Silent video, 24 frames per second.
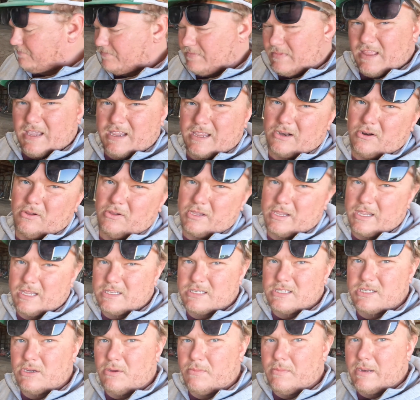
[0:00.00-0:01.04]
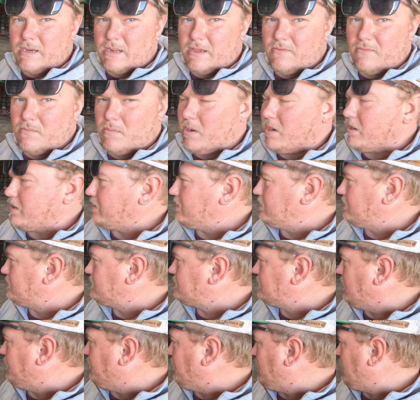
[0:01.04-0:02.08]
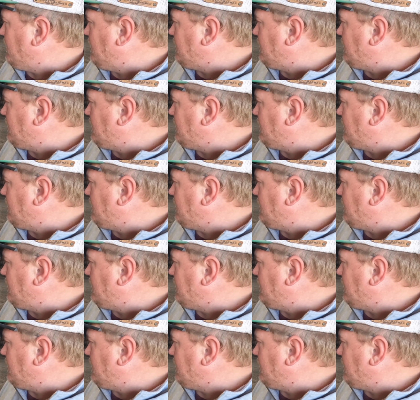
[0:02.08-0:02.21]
they can only get so many of them on a semi